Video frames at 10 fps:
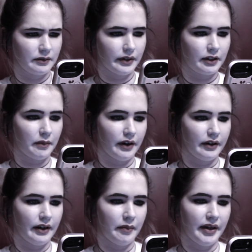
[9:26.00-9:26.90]
come
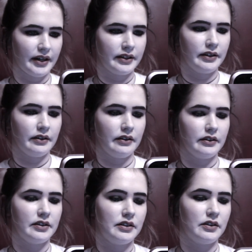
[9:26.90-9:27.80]
one, I begged,
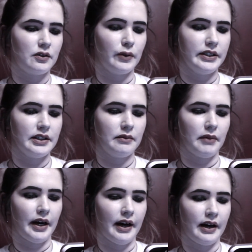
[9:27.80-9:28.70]
squeezing
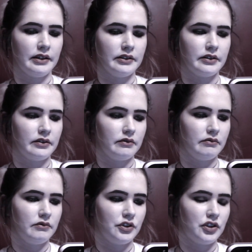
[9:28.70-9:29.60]
my eyes
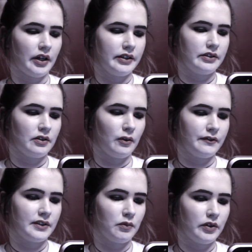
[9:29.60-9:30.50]
shut so
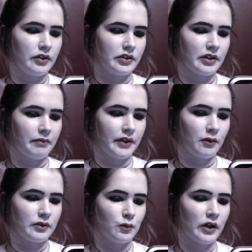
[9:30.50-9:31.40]
if someone or
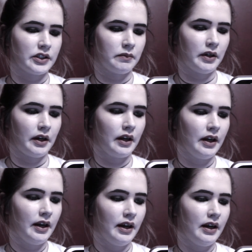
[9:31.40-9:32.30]
something was watching me,
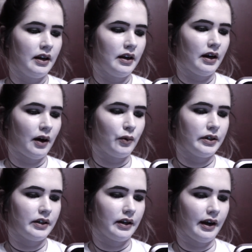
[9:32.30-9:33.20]
I
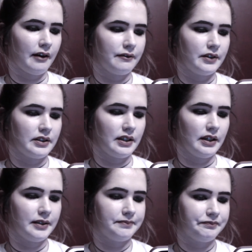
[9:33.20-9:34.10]
wouldn't have to
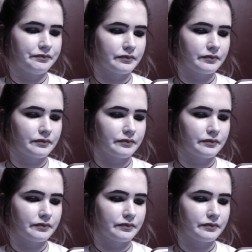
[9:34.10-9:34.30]
see it.